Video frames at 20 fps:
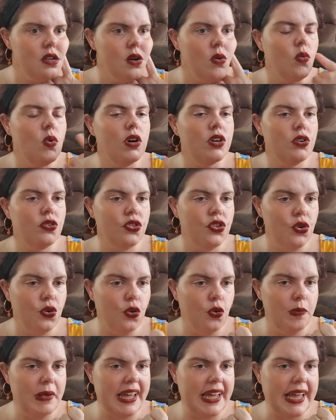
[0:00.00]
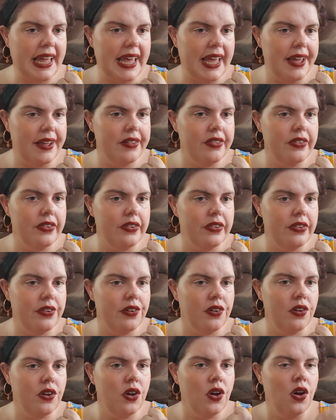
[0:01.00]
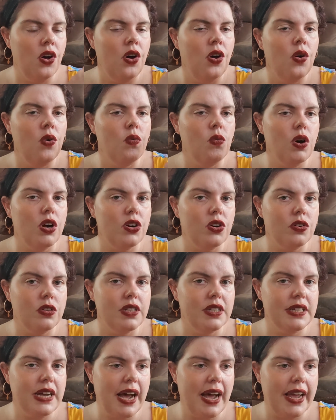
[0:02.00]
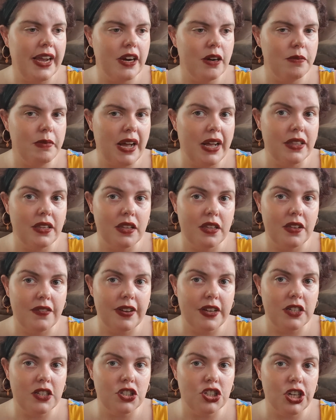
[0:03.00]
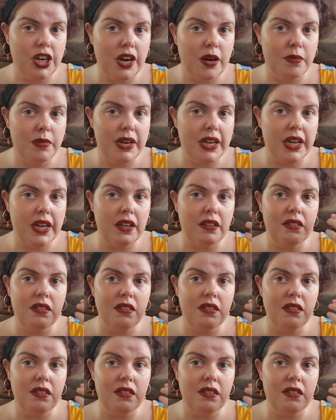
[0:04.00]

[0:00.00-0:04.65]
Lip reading: Olmec heads, one on the Tiger Man that they find in Germany,